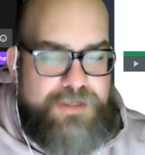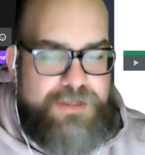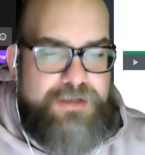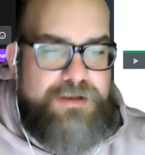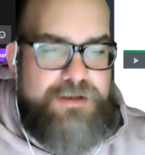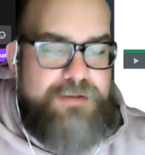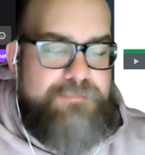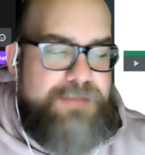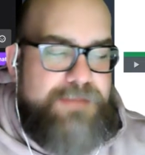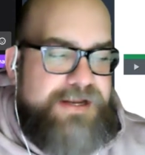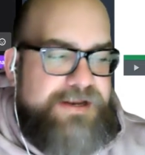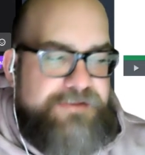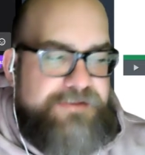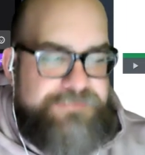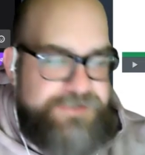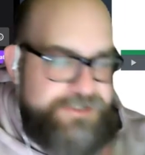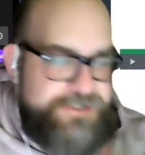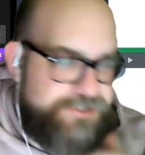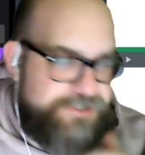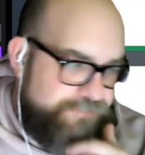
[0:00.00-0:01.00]
My
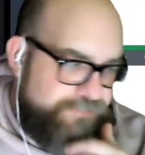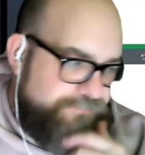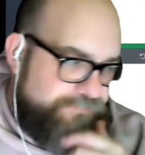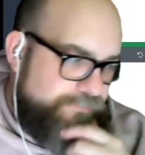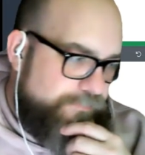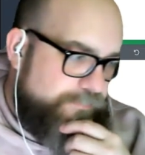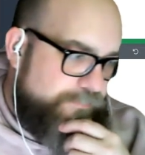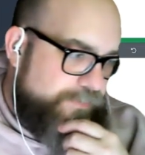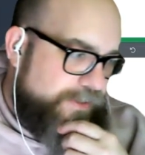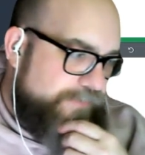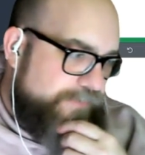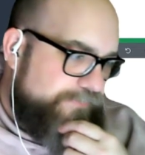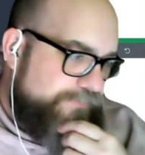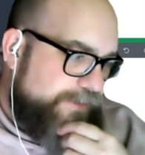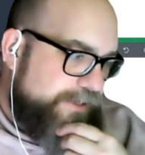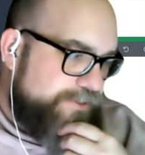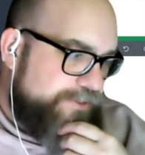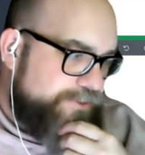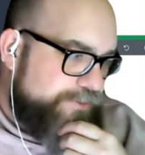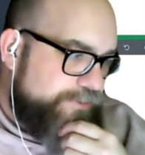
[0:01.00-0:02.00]
definition for bluff
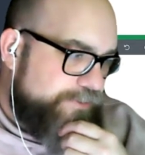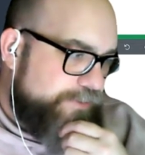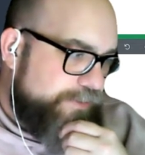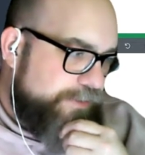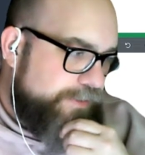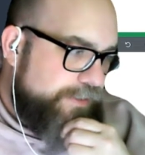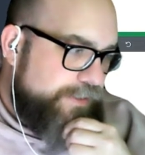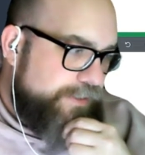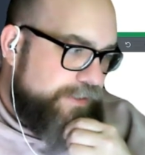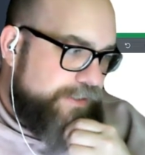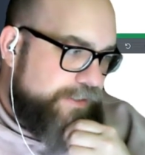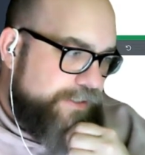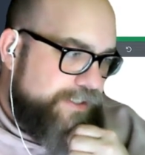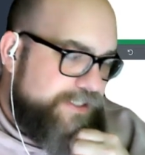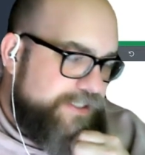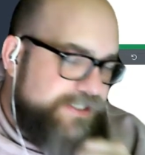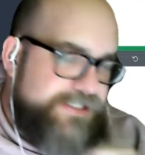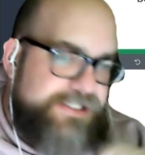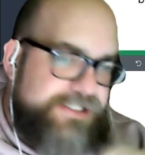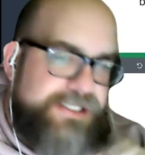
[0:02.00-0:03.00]
catcher
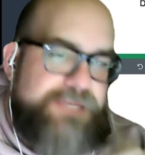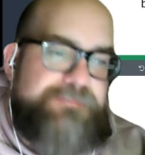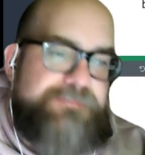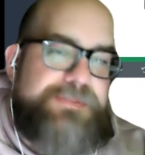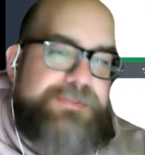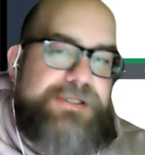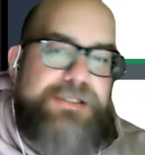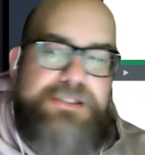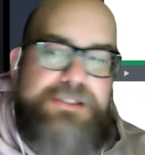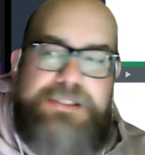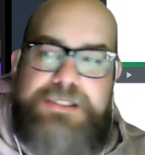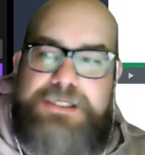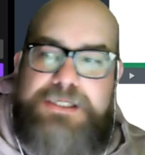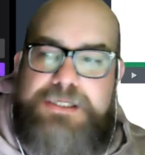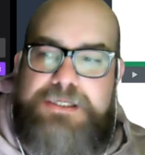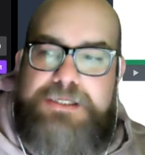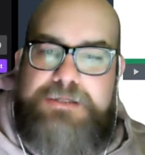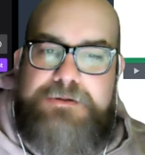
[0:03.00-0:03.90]
is typically,